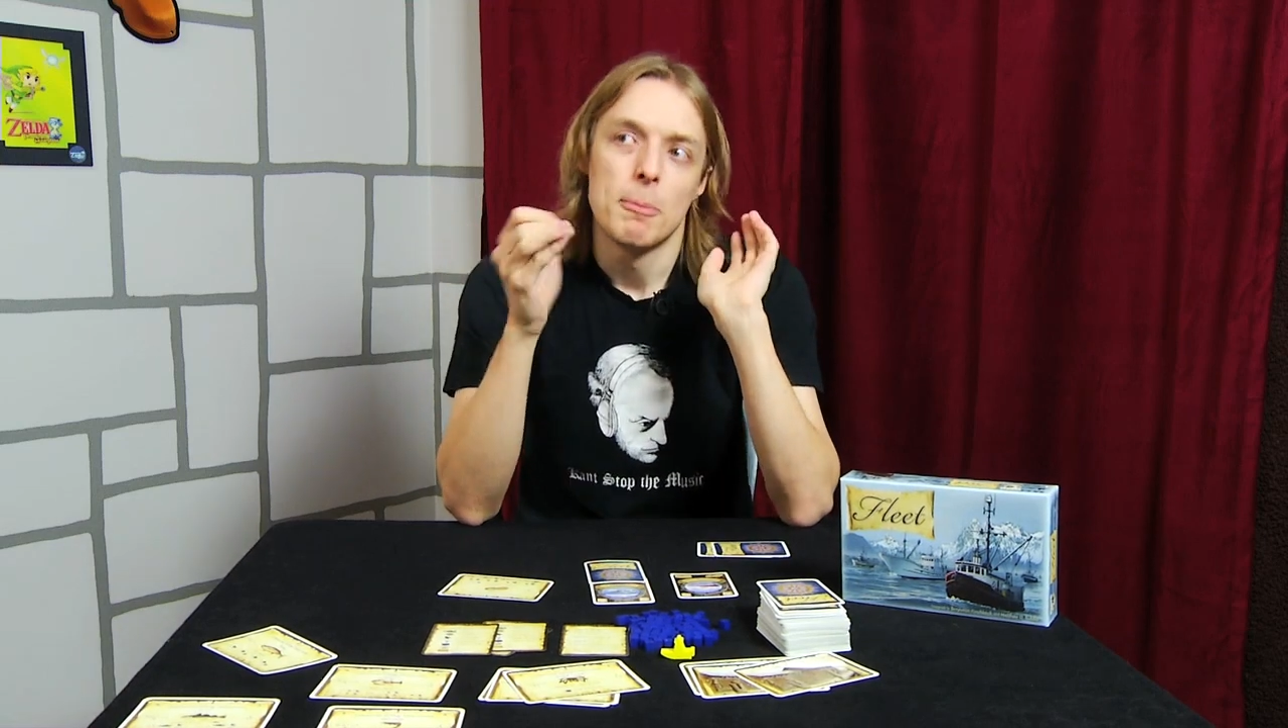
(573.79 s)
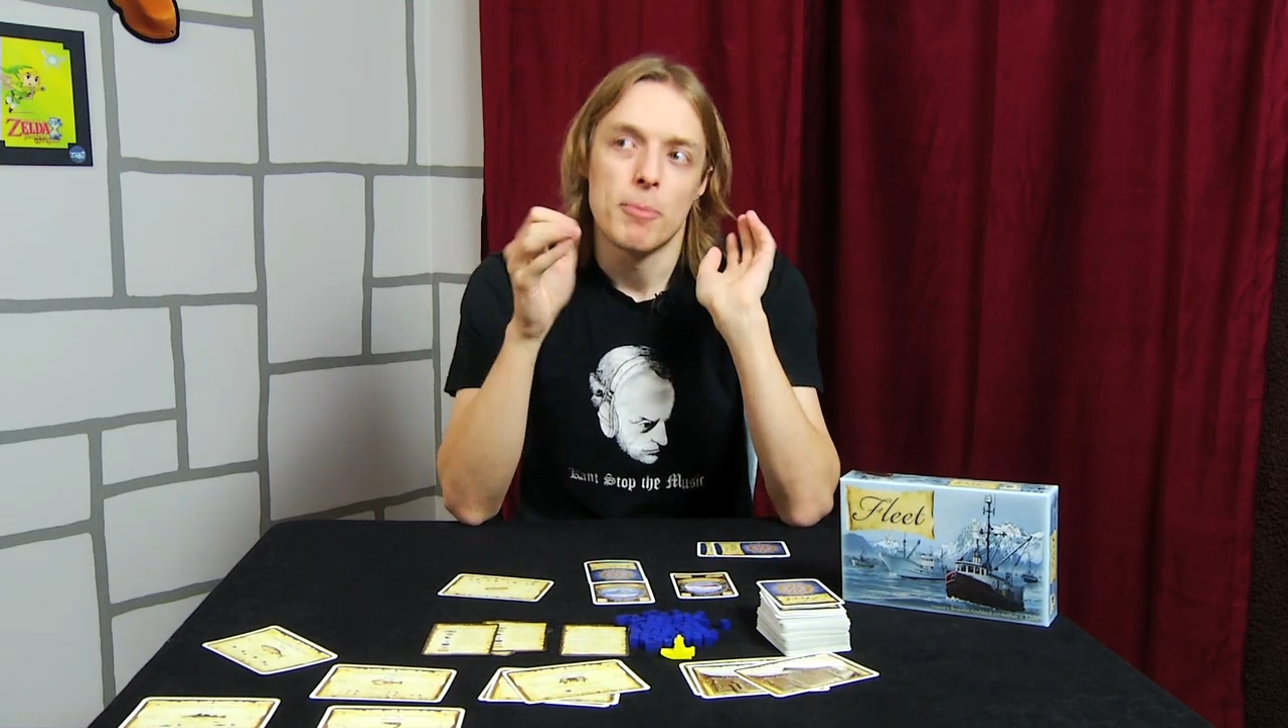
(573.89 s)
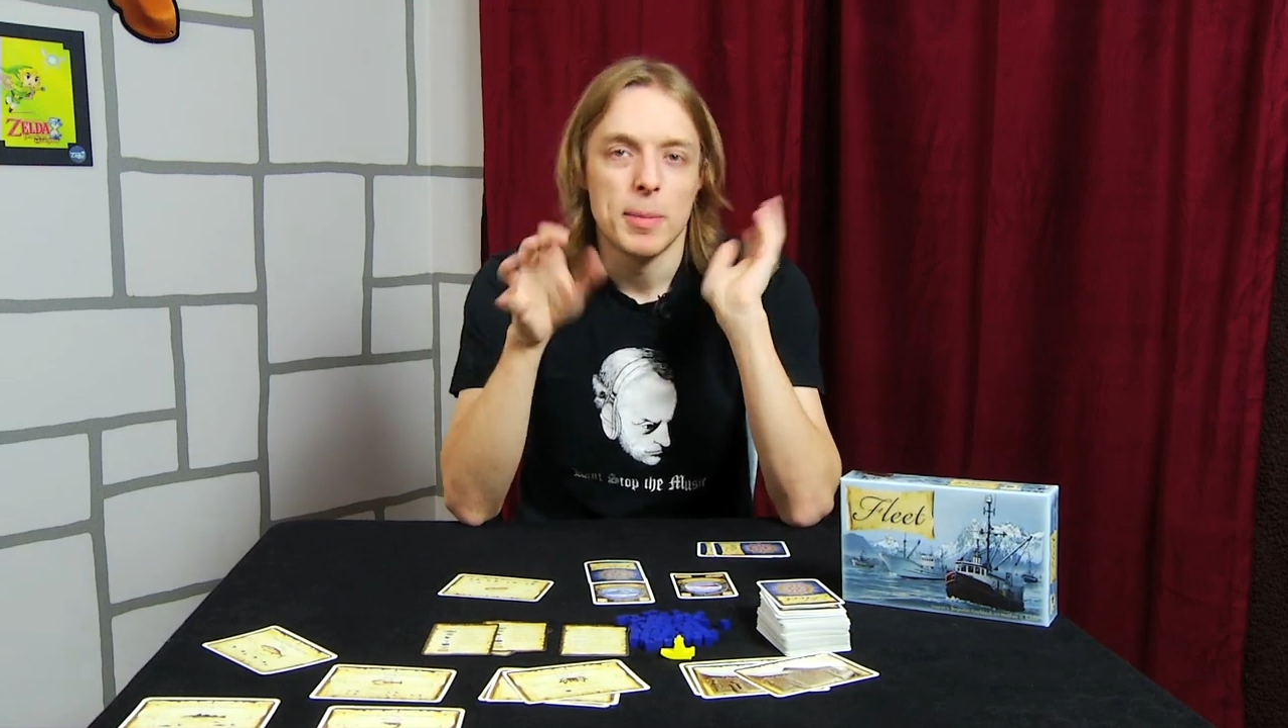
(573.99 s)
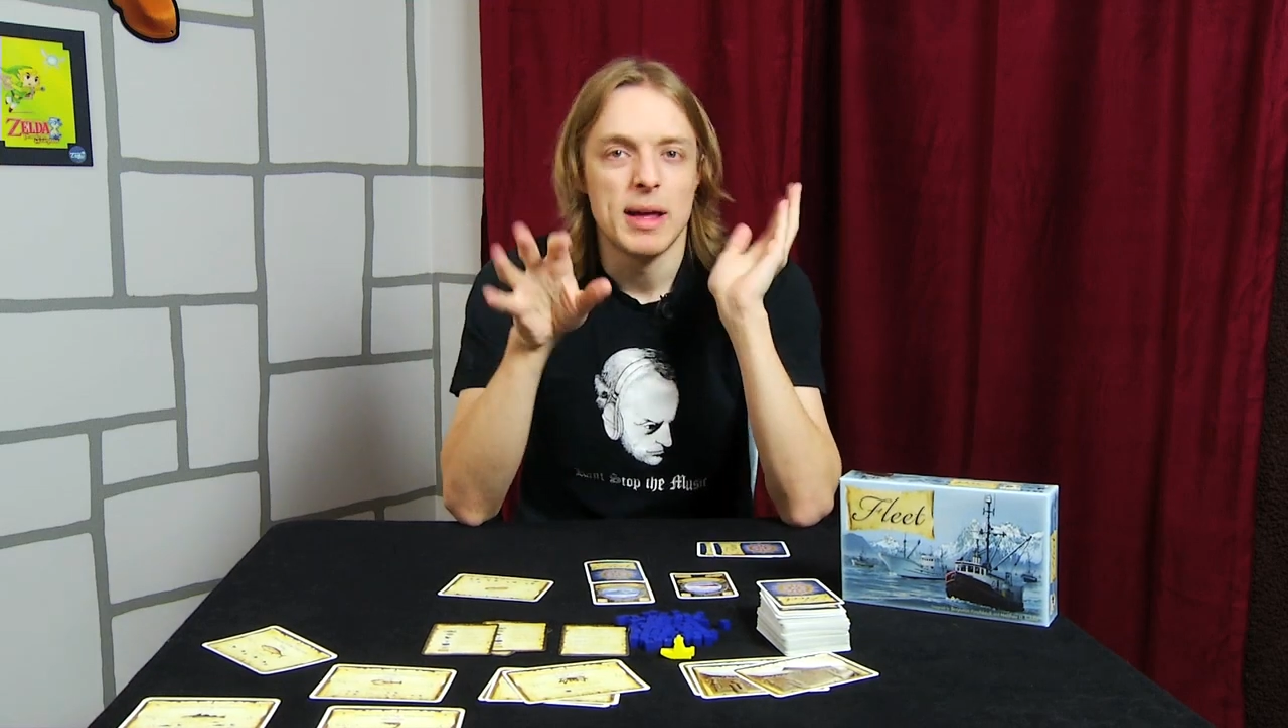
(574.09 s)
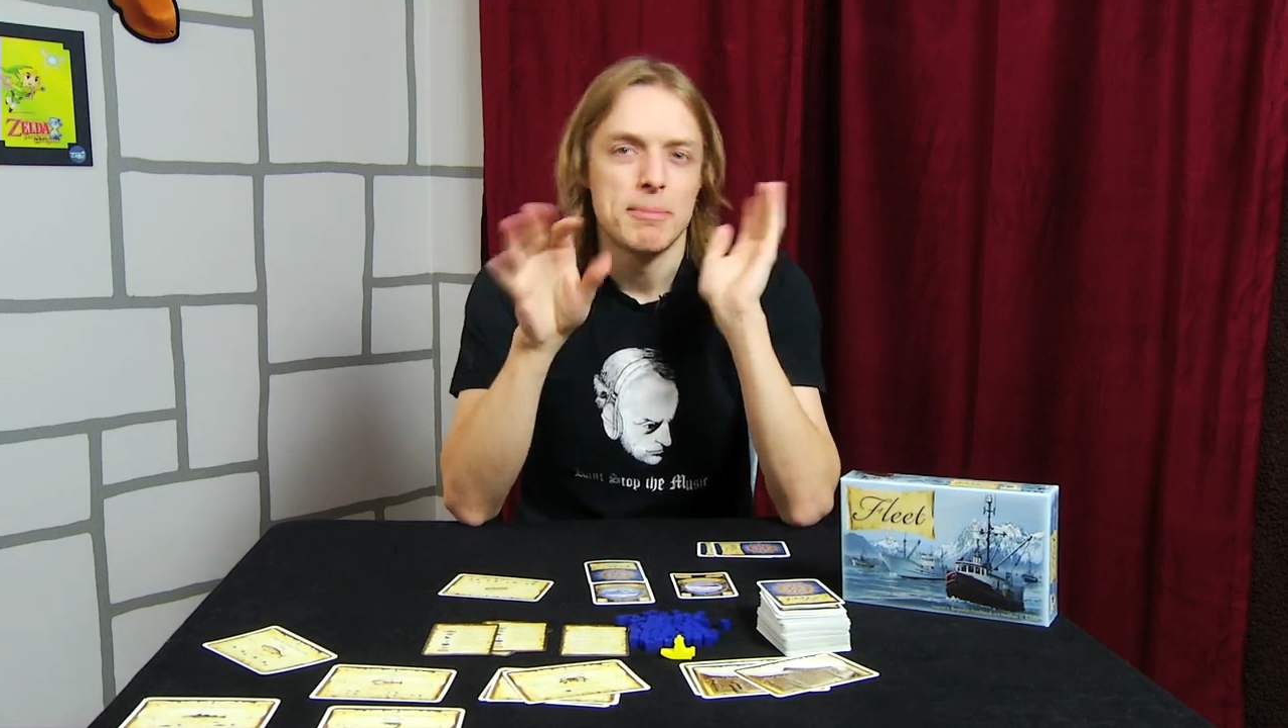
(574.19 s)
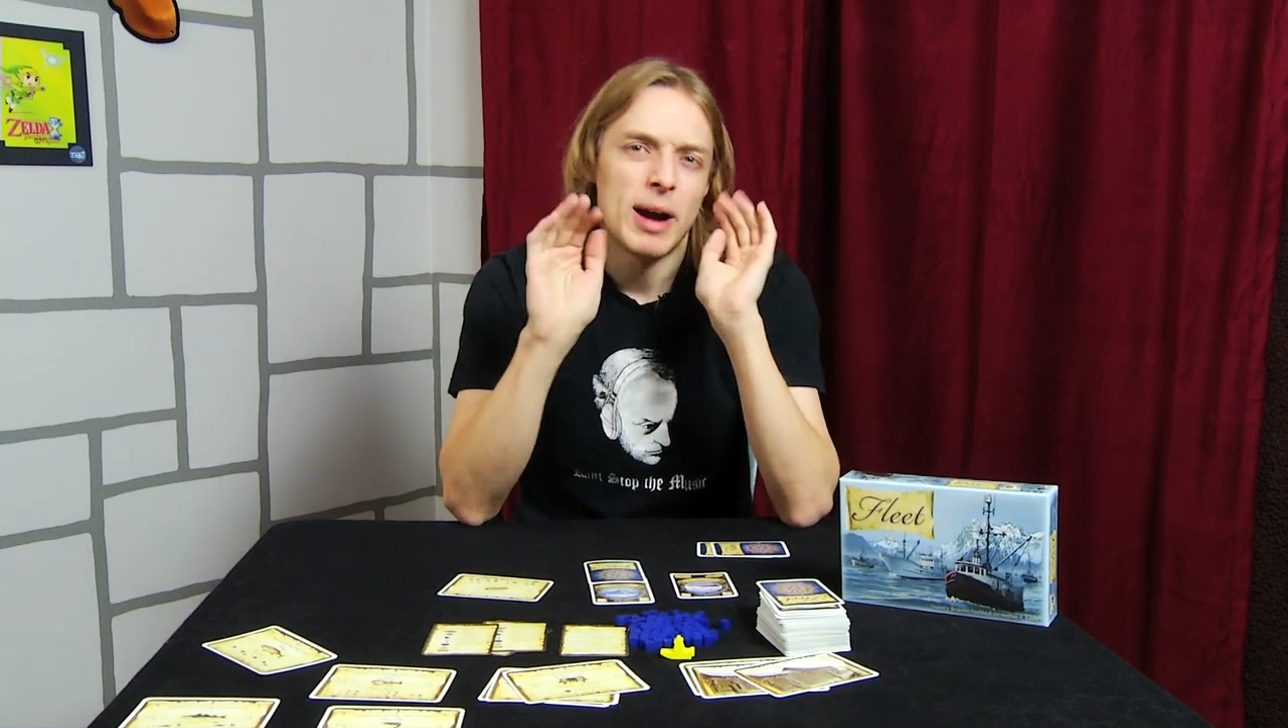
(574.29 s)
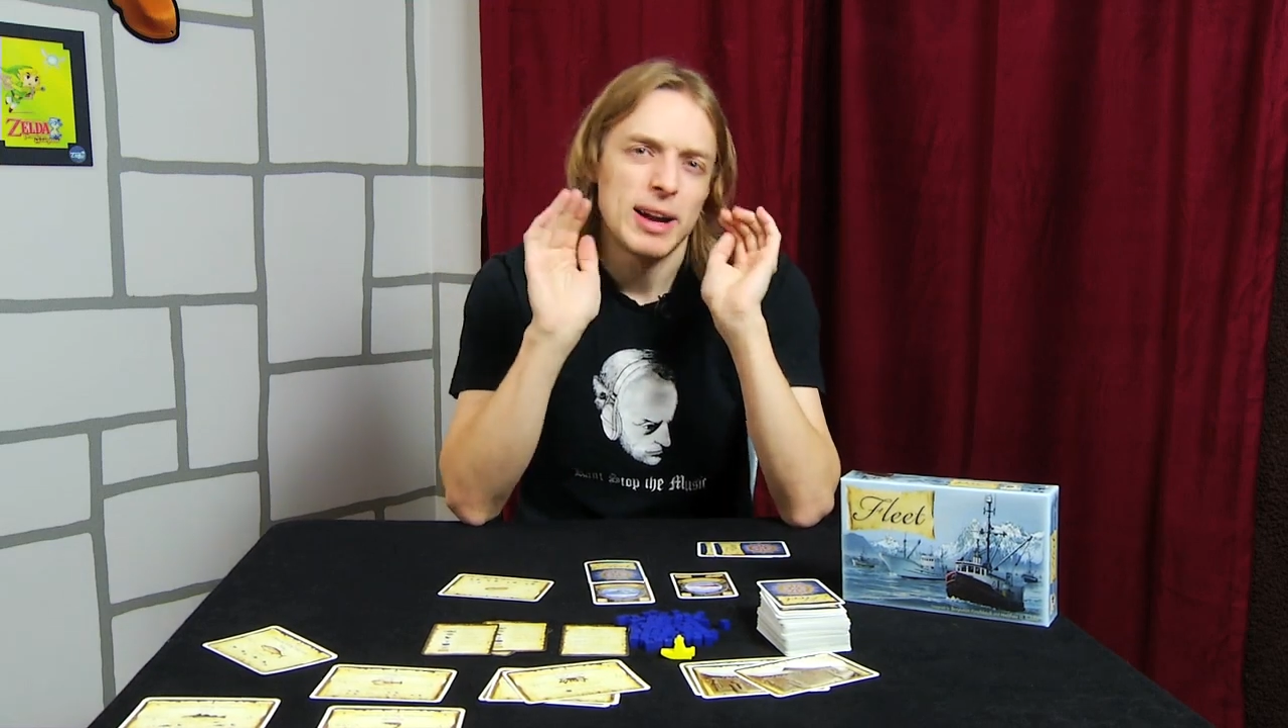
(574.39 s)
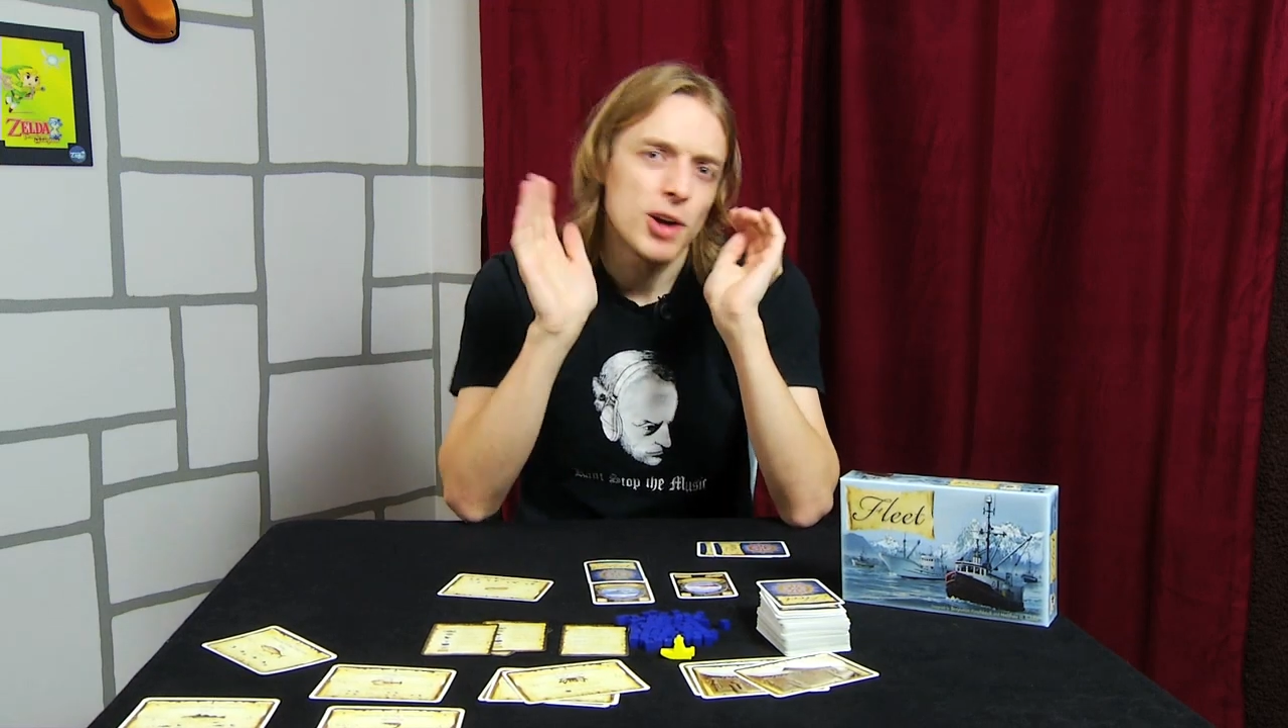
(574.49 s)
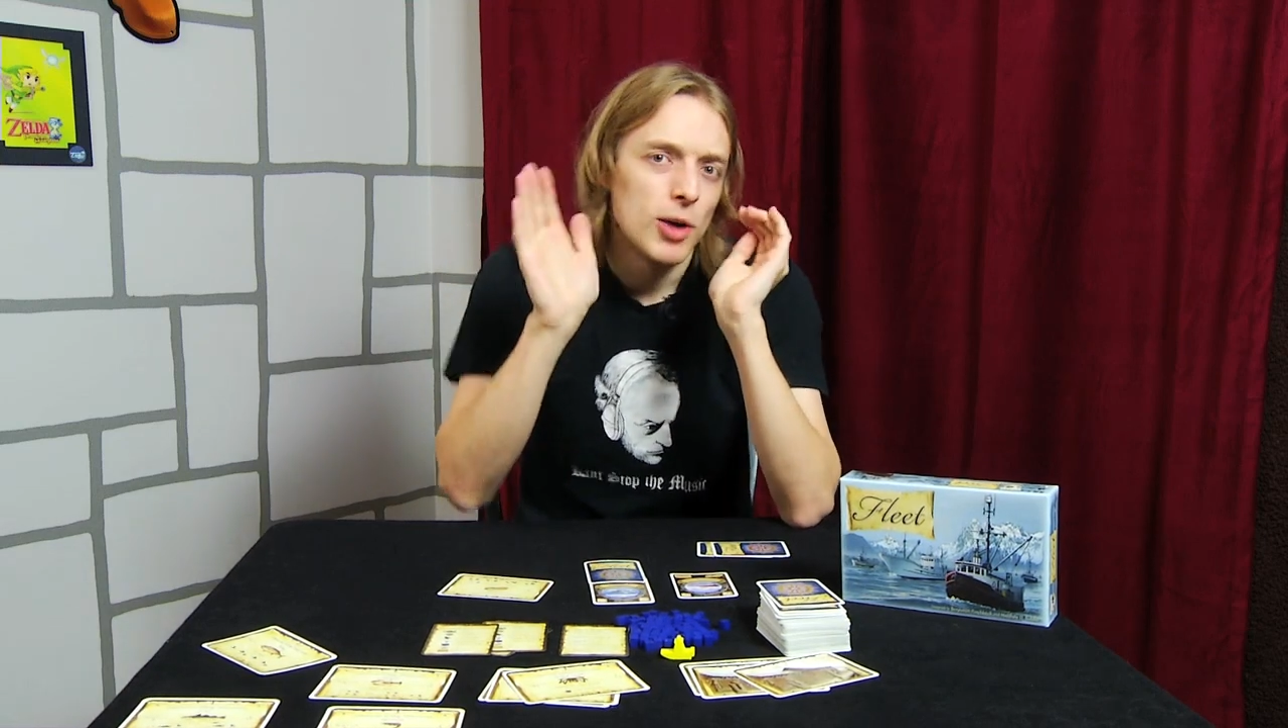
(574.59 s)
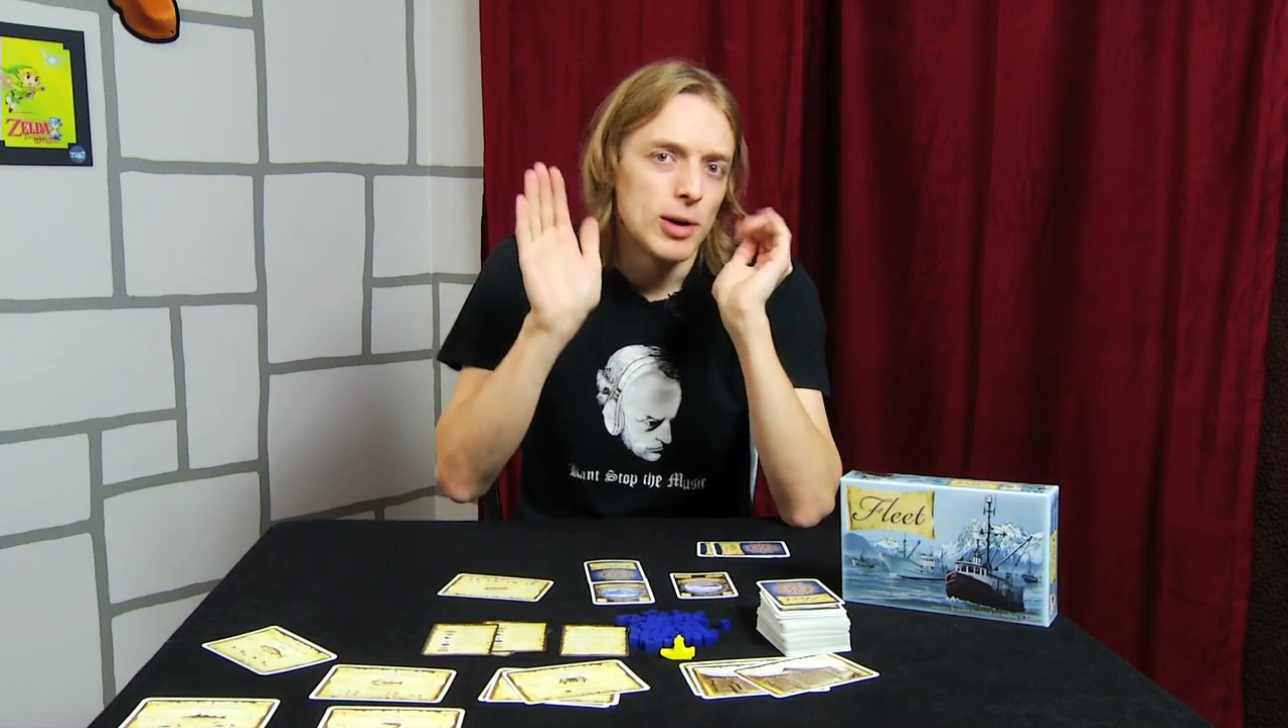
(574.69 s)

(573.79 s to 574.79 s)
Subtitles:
Probably it might go